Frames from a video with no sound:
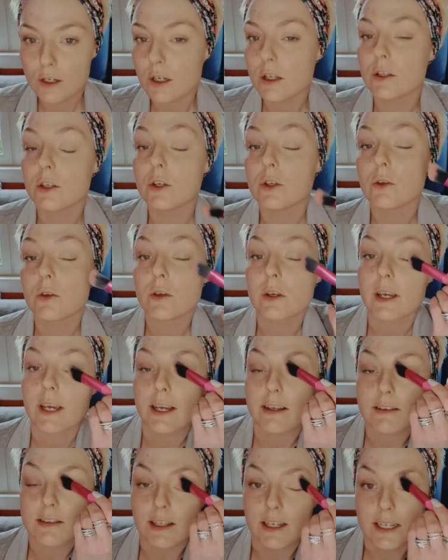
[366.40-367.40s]
You do
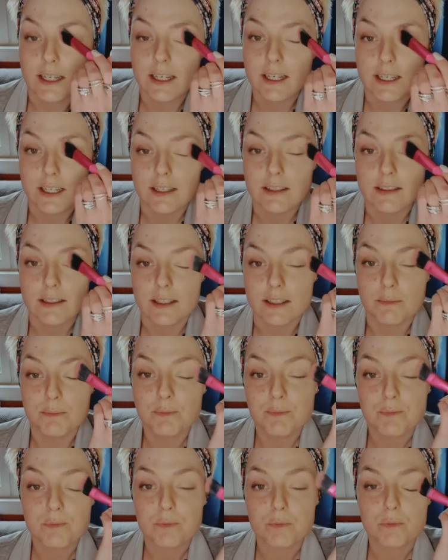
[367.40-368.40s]
get slight creasing
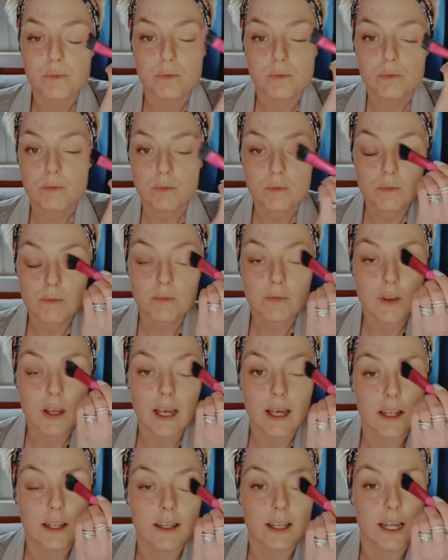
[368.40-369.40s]

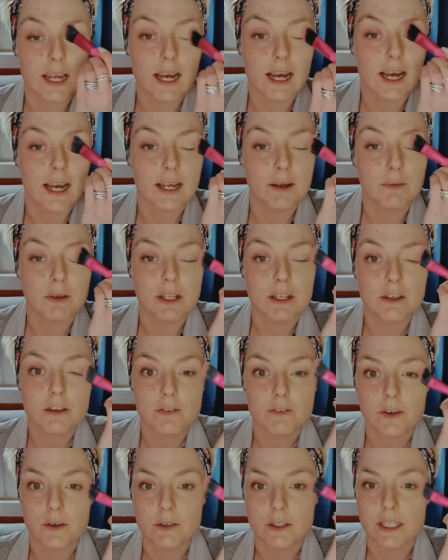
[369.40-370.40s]
in the eye with this
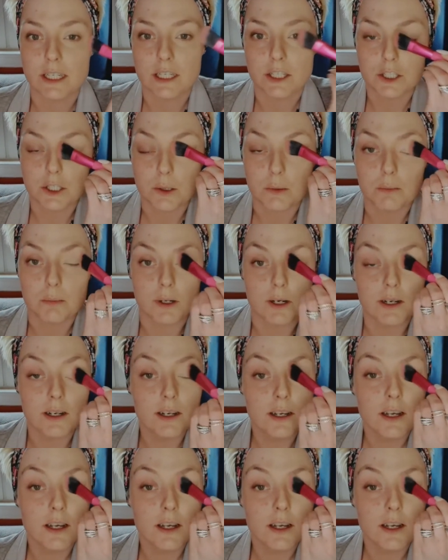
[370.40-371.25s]
foundation, but